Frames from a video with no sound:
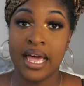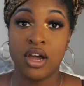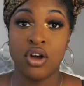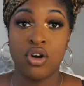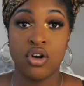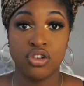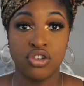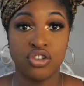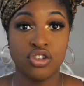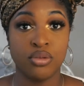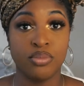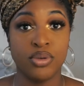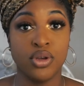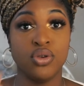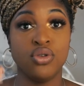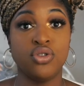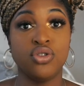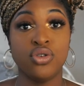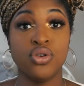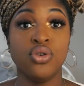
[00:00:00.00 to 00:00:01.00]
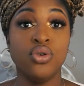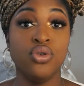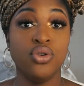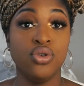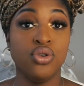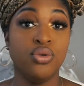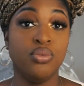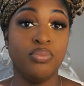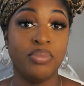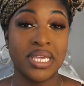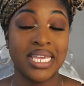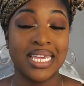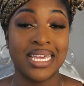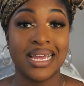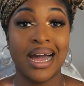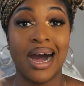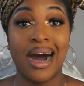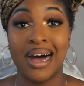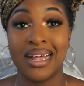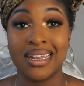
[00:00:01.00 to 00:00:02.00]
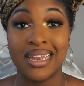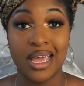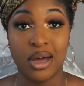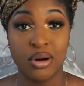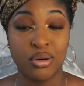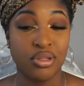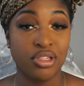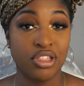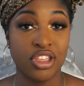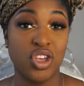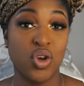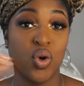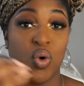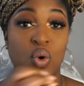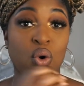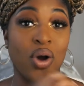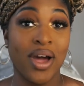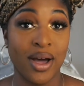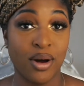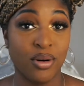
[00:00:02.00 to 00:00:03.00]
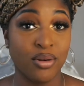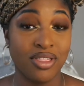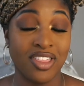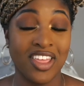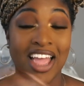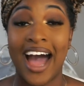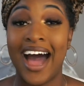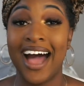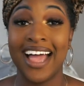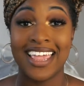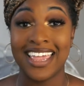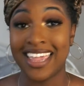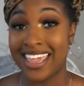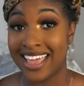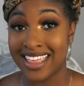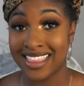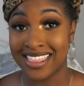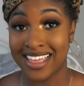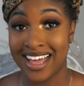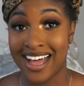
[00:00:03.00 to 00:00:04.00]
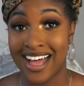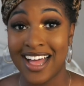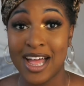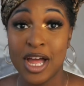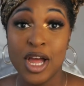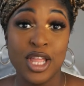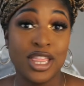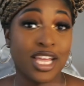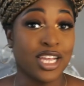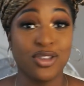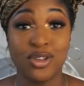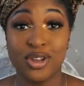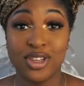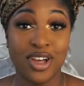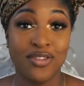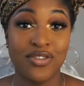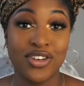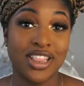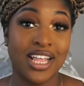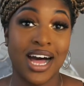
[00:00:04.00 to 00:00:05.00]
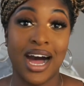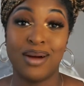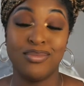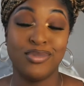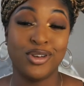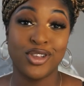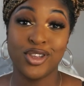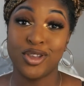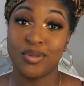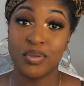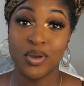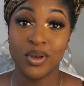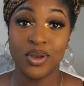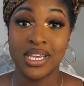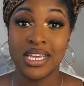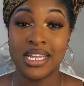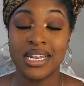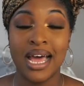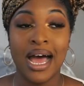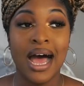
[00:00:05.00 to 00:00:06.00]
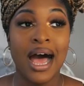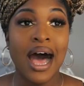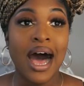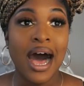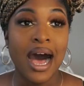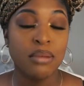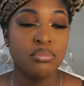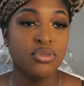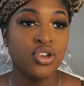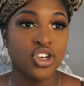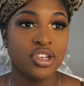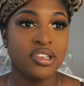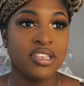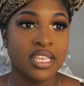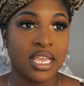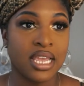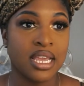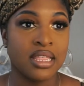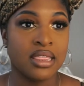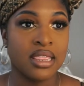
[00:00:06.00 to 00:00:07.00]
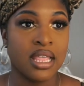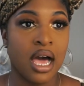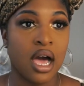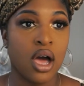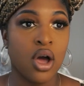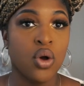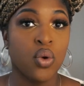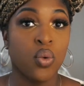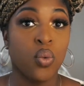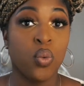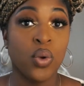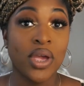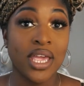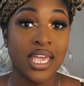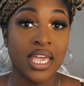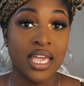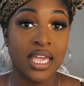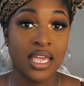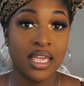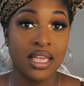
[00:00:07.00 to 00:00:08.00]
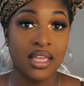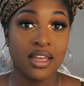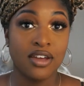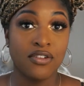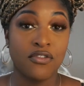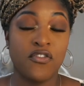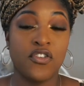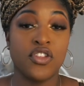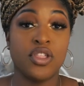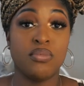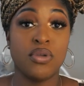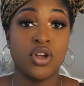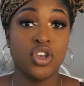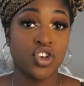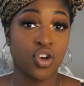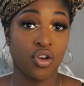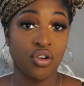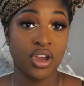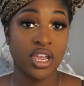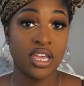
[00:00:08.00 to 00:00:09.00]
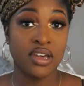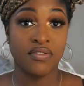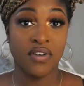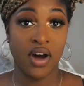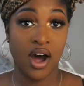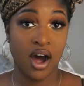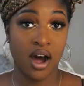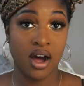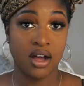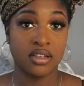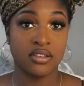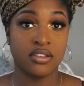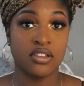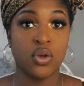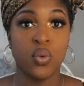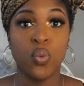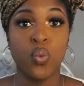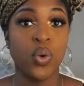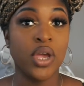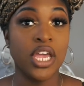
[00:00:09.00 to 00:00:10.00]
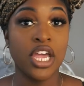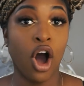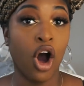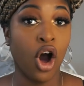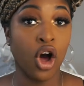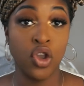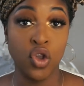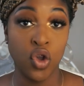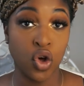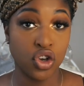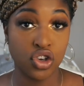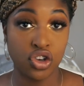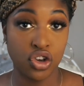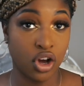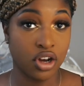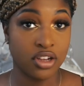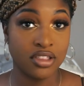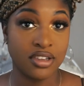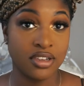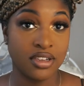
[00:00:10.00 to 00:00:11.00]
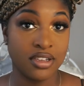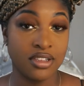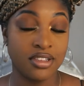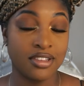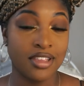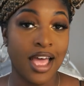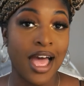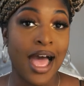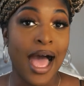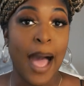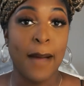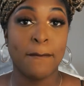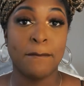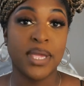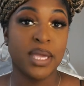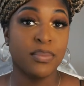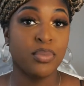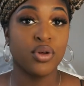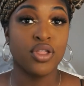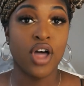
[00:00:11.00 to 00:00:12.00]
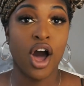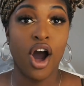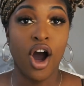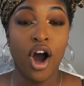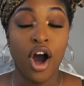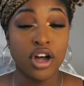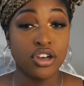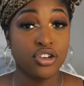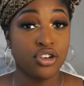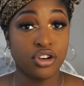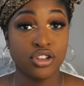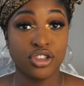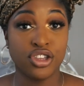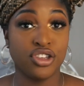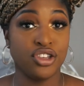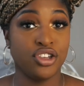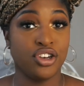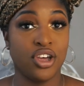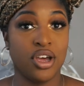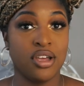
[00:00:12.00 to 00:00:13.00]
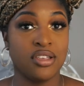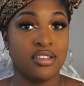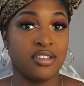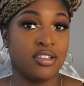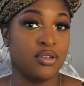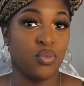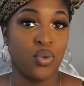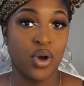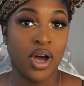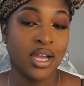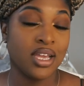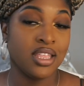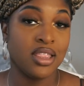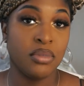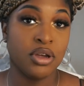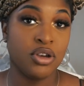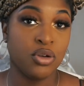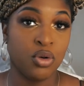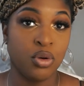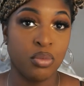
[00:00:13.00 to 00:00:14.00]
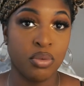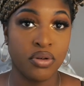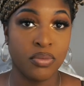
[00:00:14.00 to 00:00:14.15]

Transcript: contribute to you being unhealthy or healthy. I get that. That's not something that I'm disputing. I'm just saying that for the majority of us, we are not doctors. And people that are doctors and nurses and work in the medical